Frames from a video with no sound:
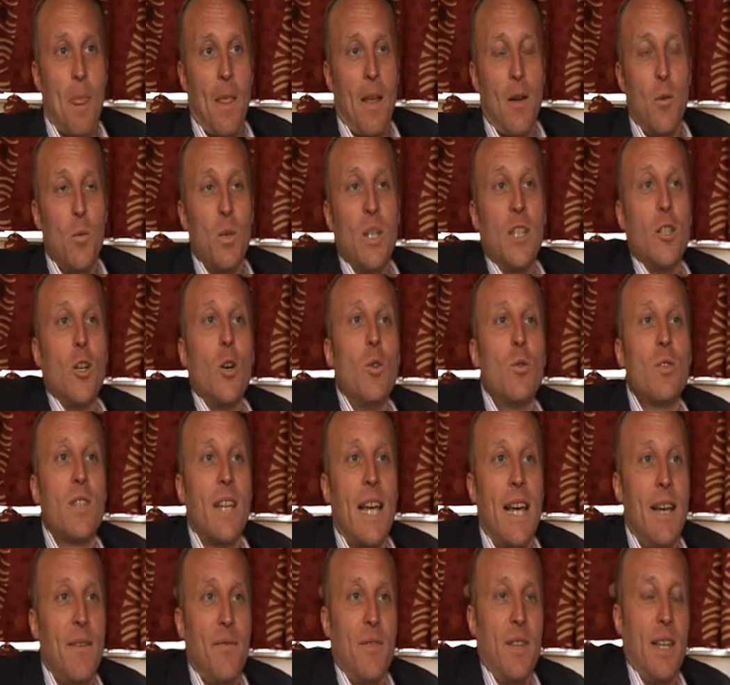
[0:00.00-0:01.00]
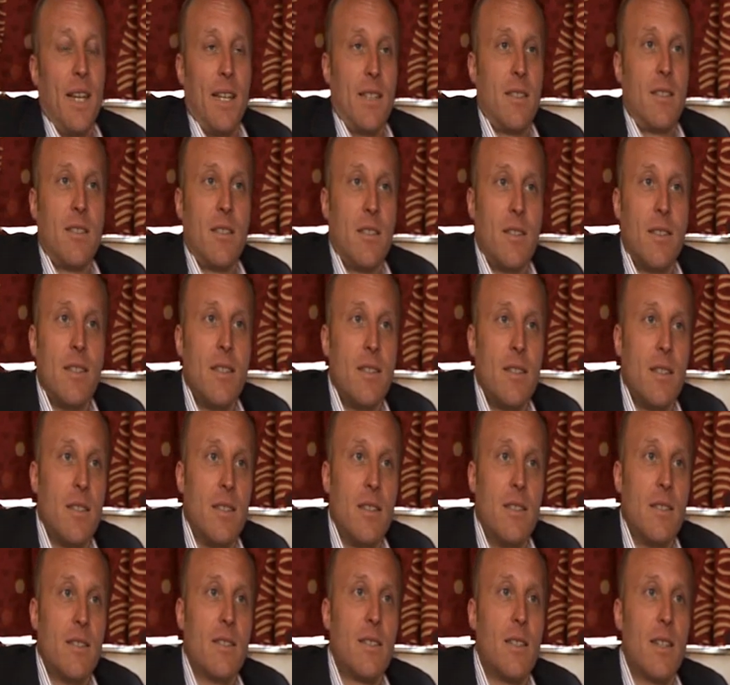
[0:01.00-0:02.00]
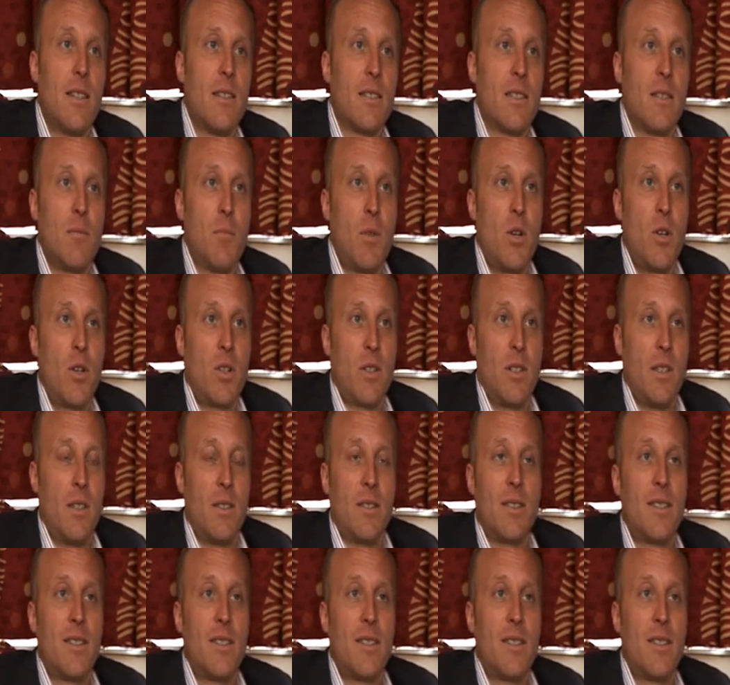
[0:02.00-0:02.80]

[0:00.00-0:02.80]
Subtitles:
We don't have that in sales and marketing.